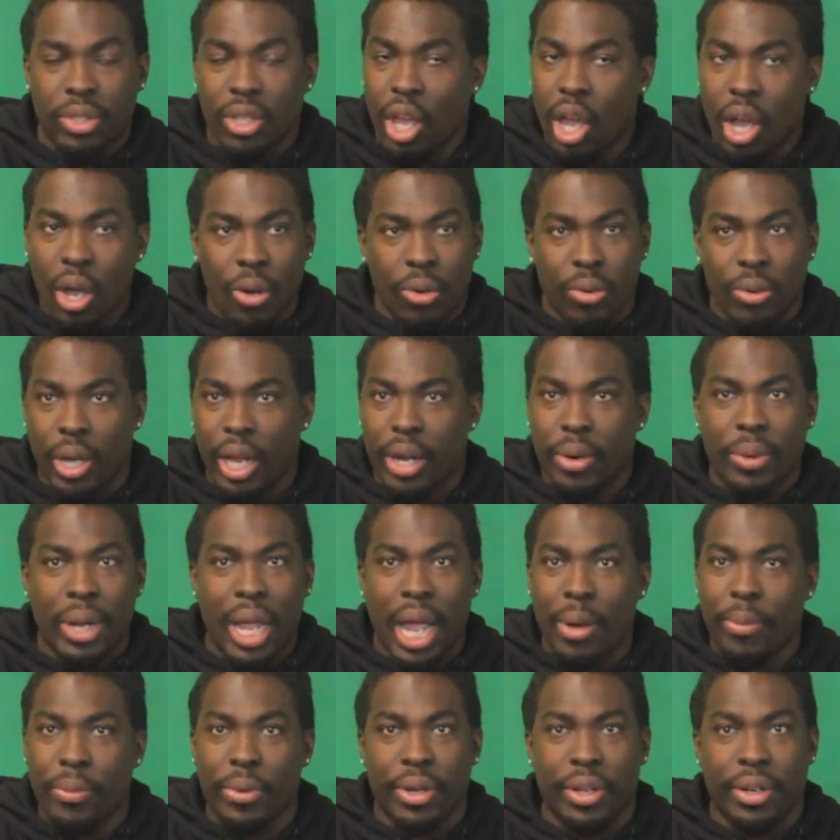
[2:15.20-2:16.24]
No, I don't
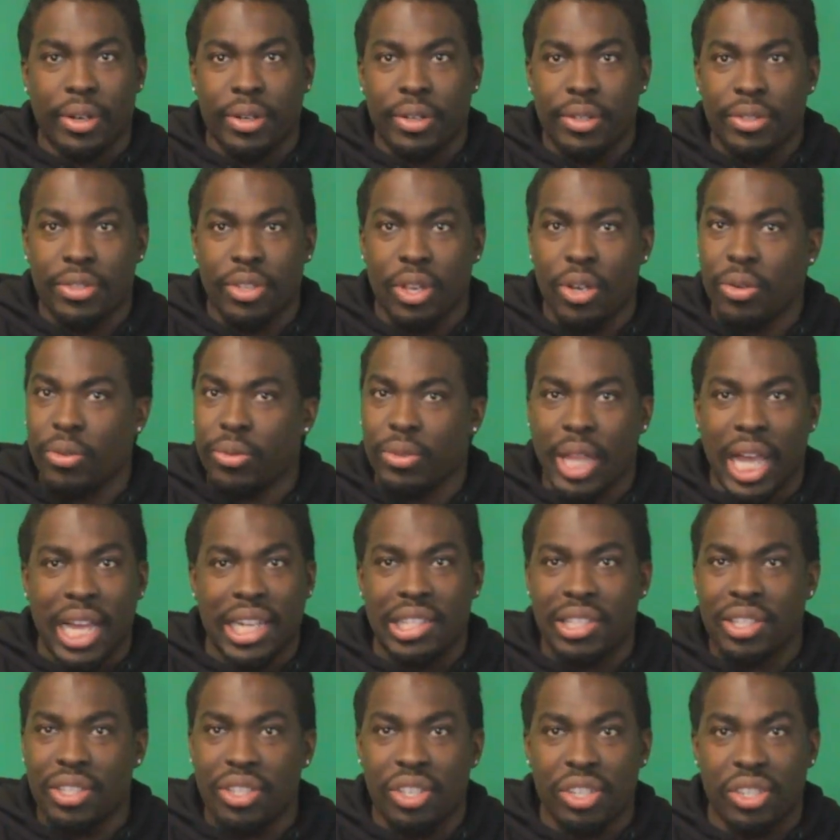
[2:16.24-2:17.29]
got one. So
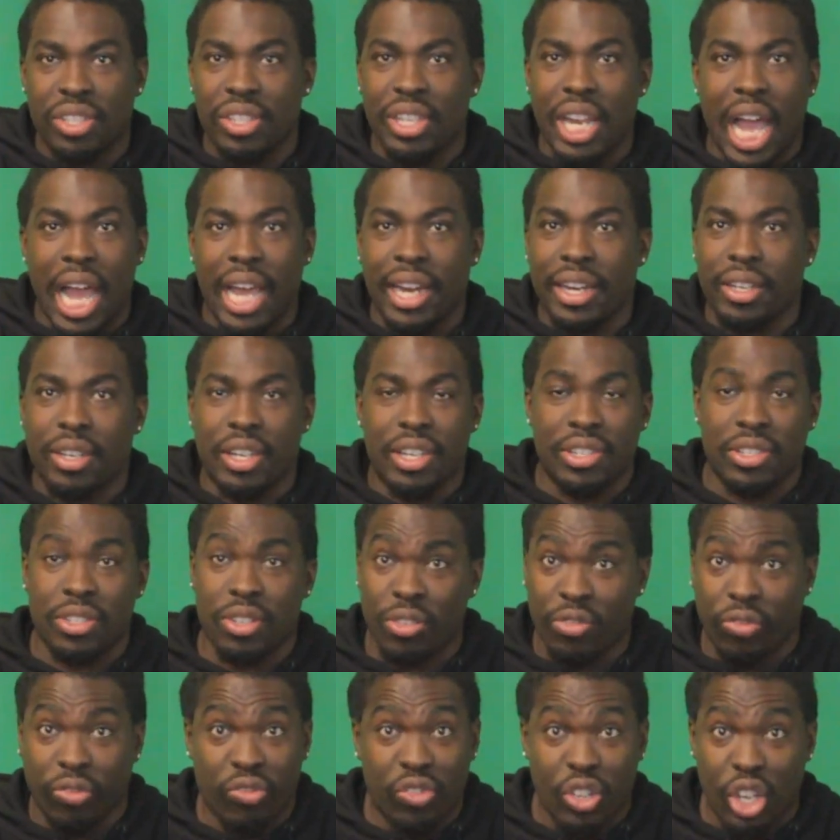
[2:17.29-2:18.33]
that's just not because
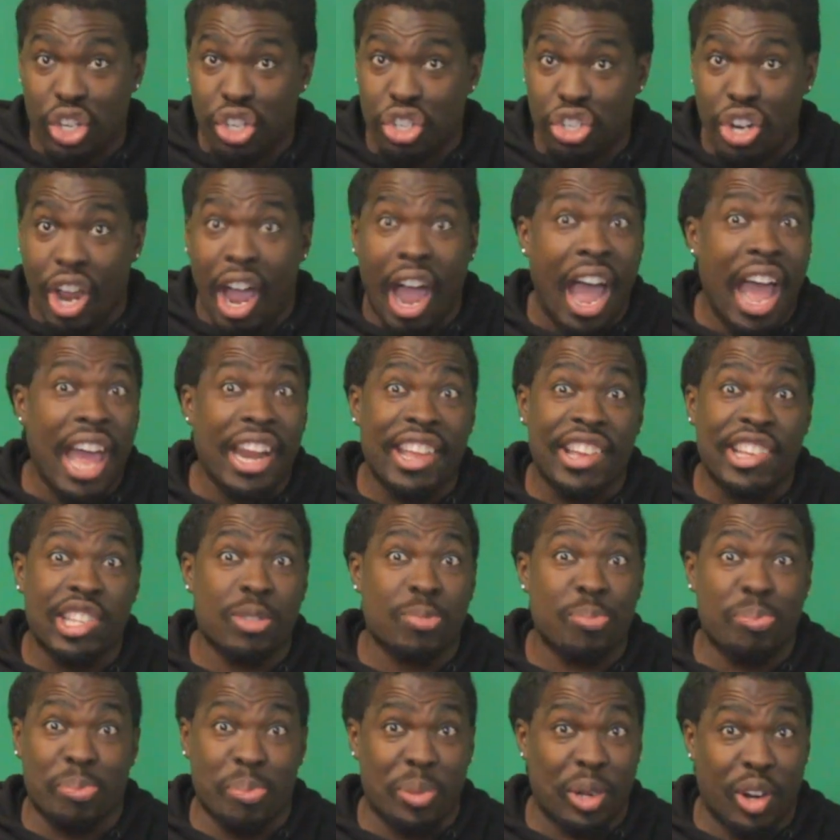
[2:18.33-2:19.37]
Ishod has
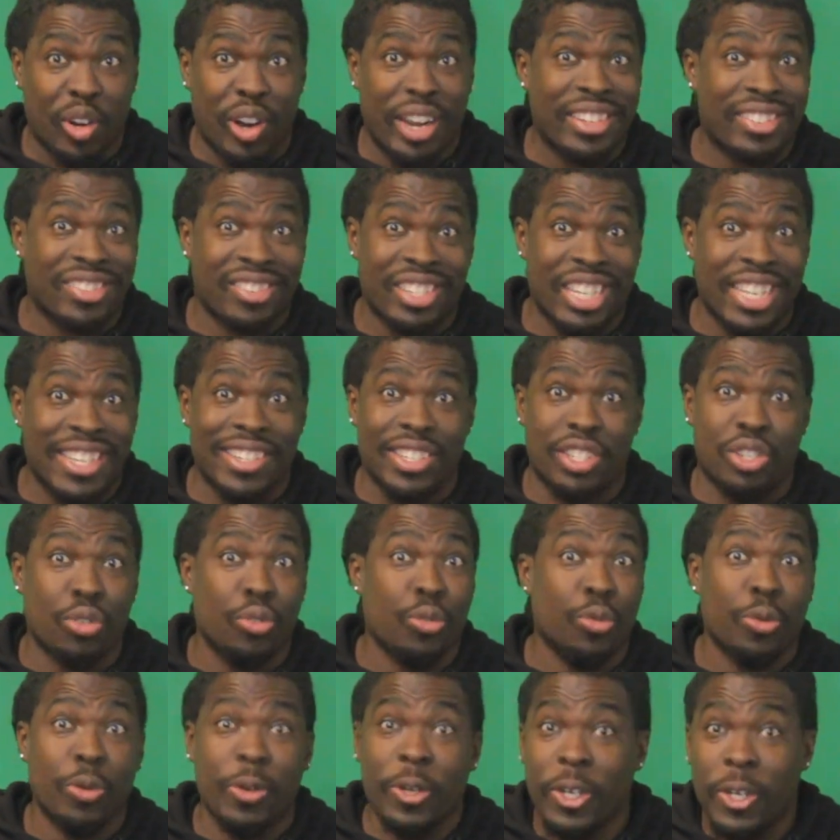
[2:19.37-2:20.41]
progressed
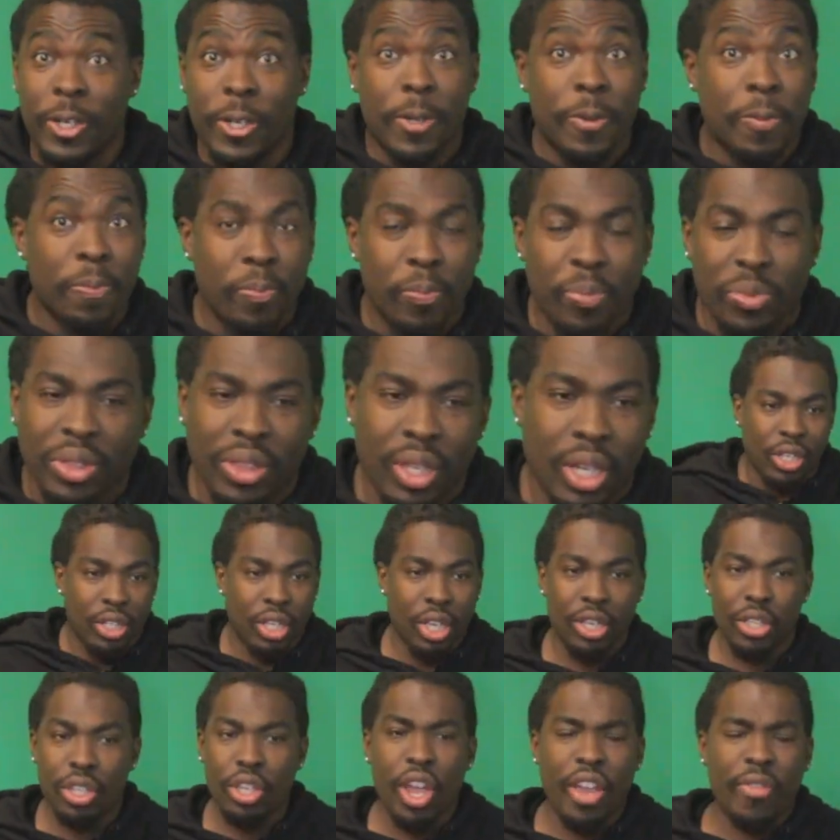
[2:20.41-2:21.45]
into.
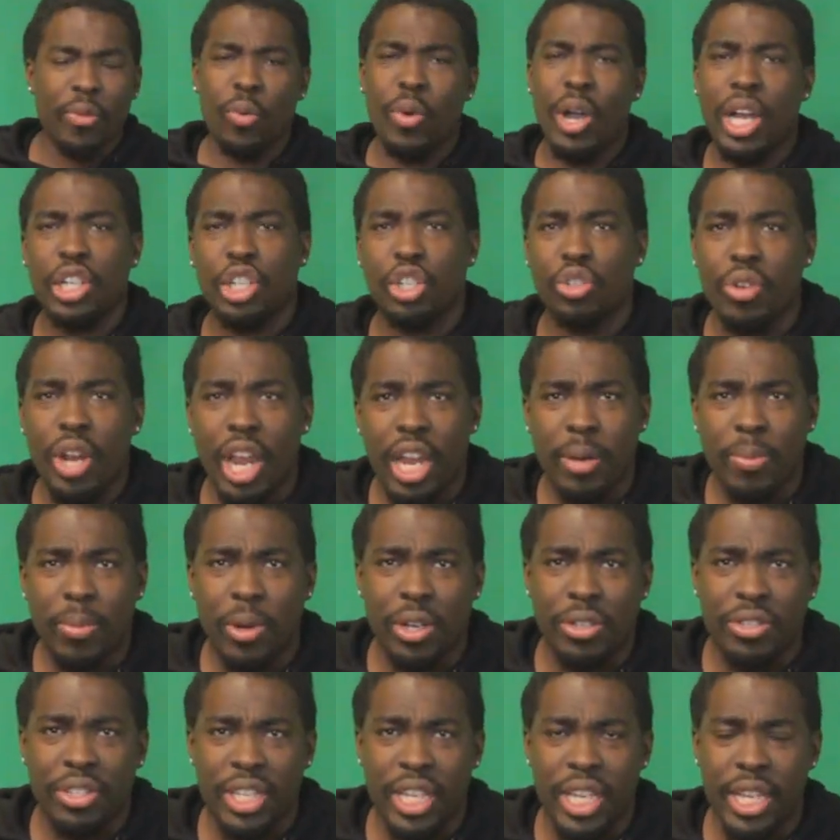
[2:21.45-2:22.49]
You ever watch Dragon
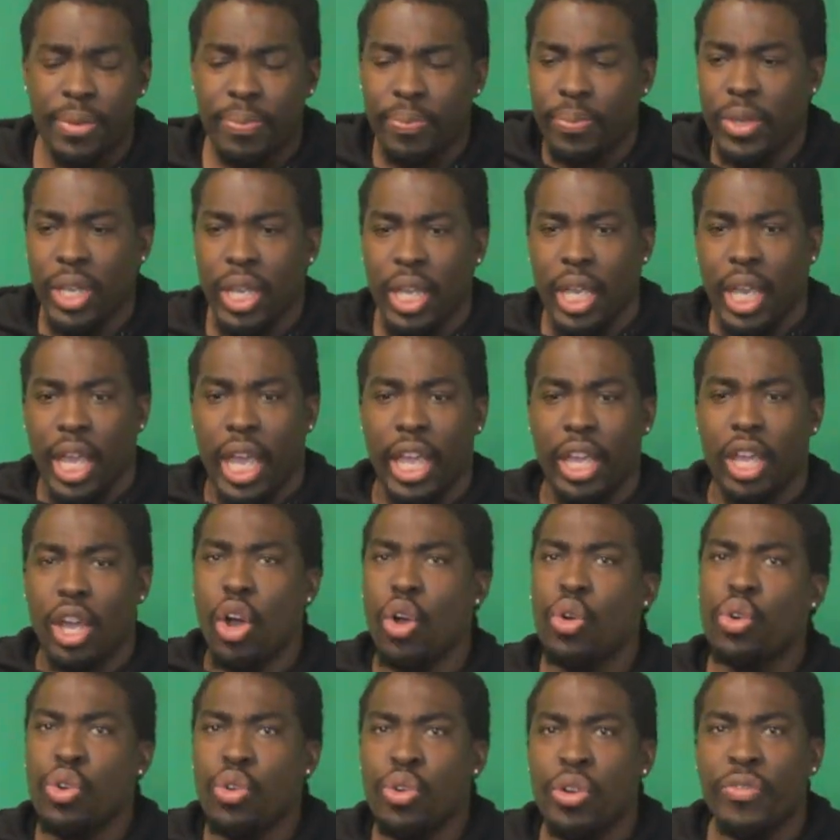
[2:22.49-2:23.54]
Ball Z and
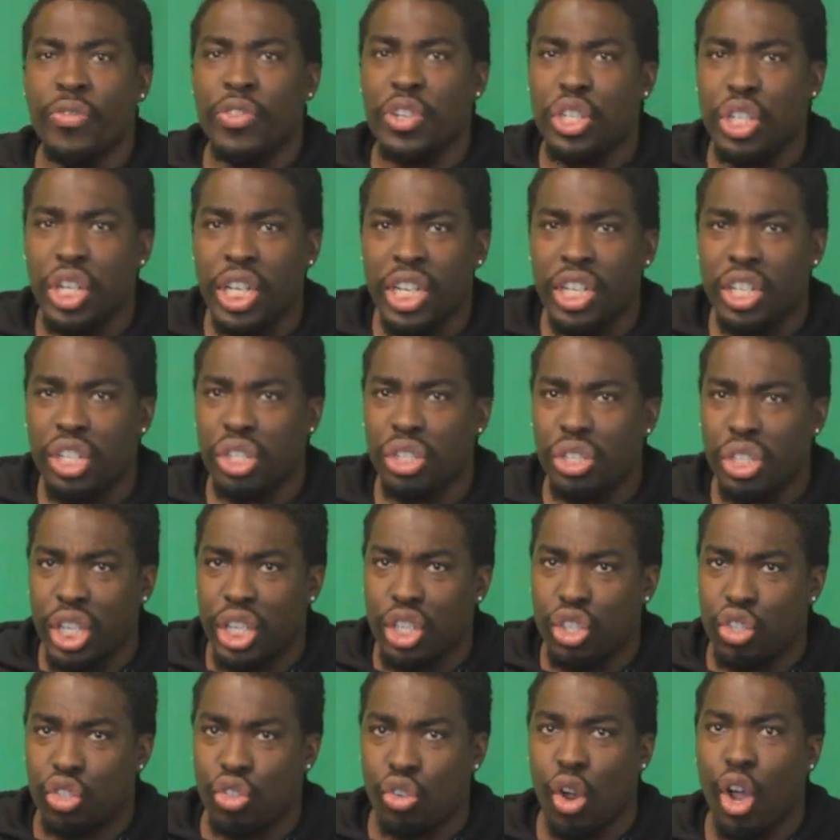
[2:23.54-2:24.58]
Goku and Vegeta just
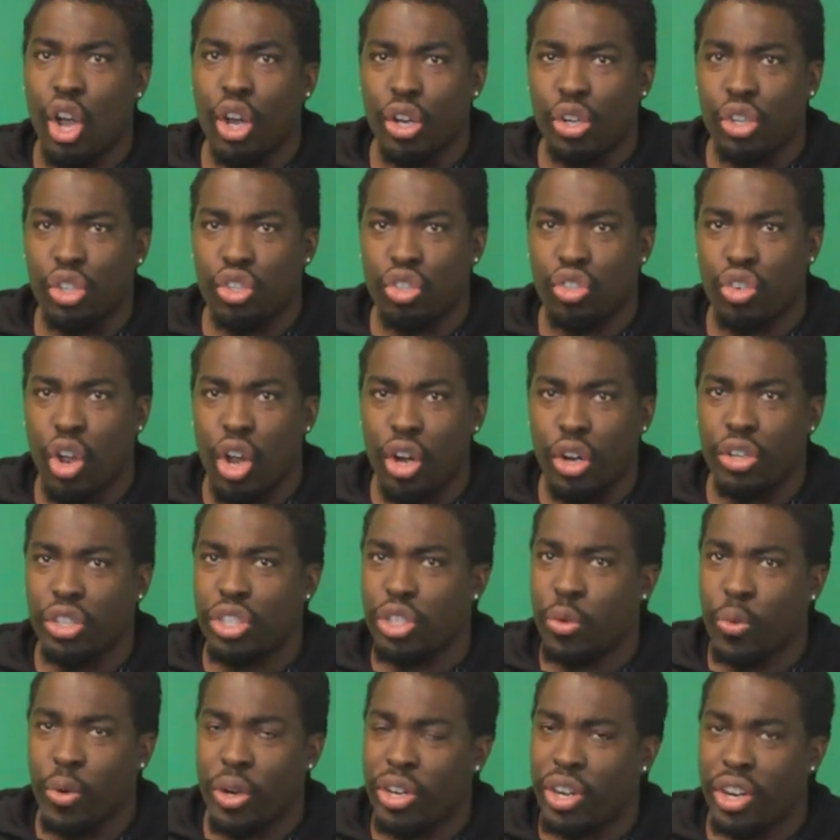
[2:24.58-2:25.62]
get stronger and stronger
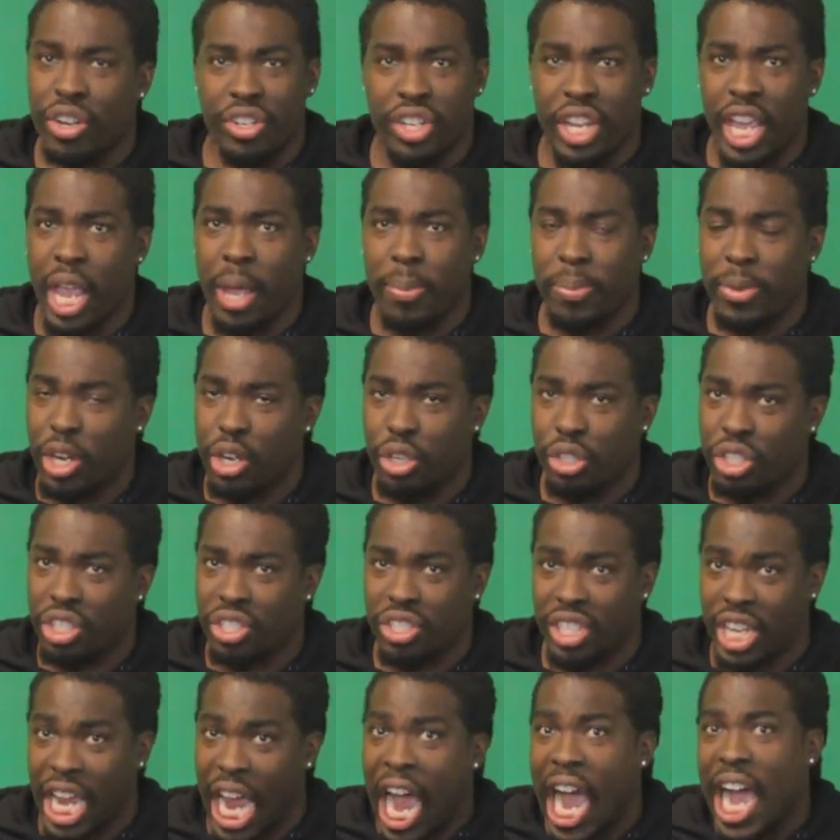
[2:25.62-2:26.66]
to where they're damn near
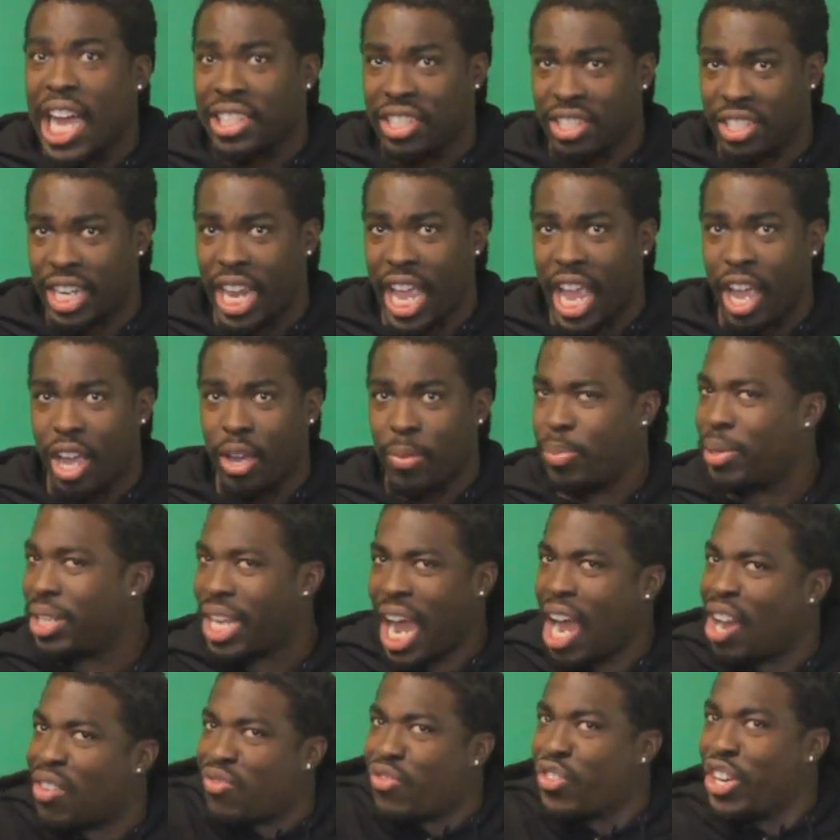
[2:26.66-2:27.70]
just gods now, but
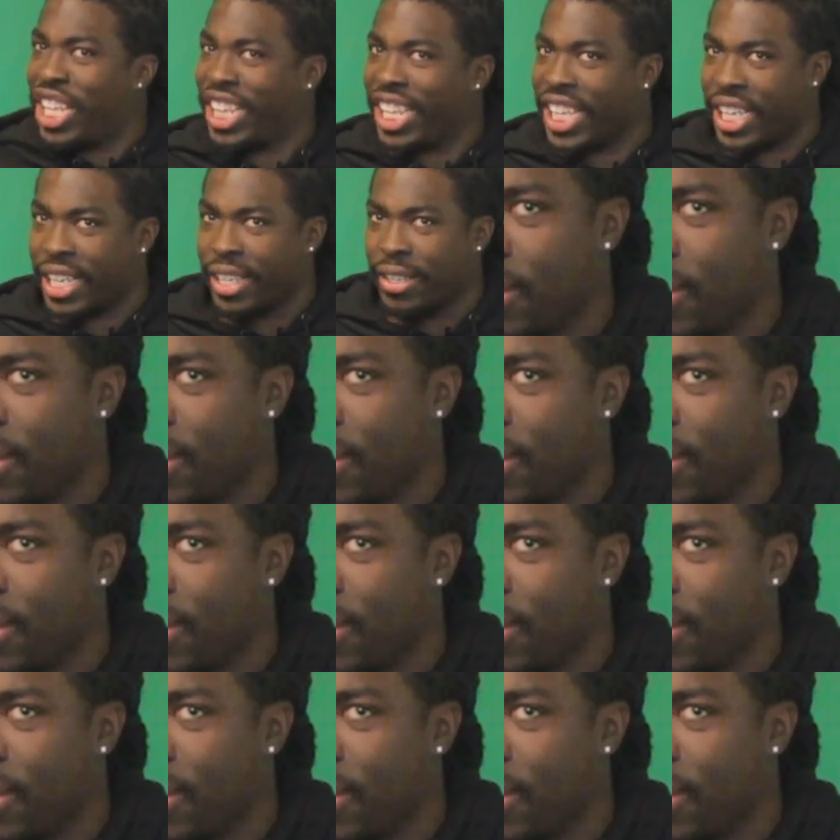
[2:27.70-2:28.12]
not really.